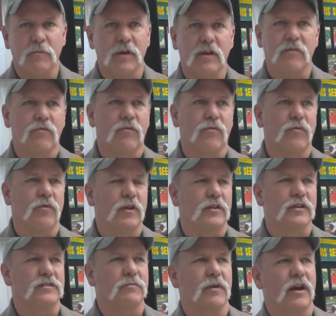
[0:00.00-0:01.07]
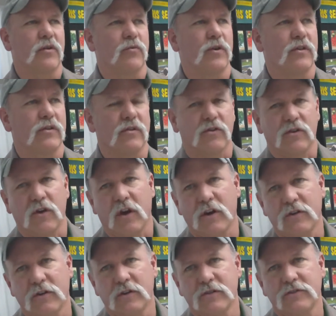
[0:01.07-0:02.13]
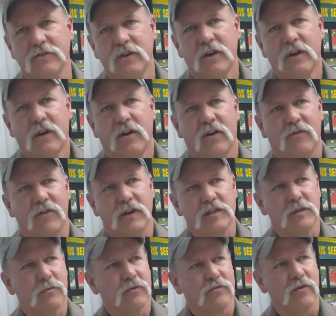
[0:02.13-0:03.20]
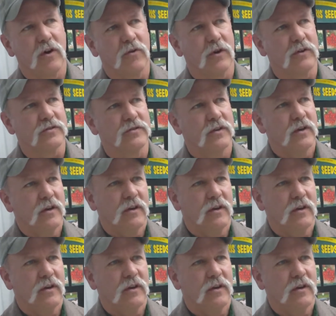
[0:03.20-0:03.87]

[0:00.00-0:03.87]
I mean, it doesn't matter whether they're gardeners, or vegetable growers,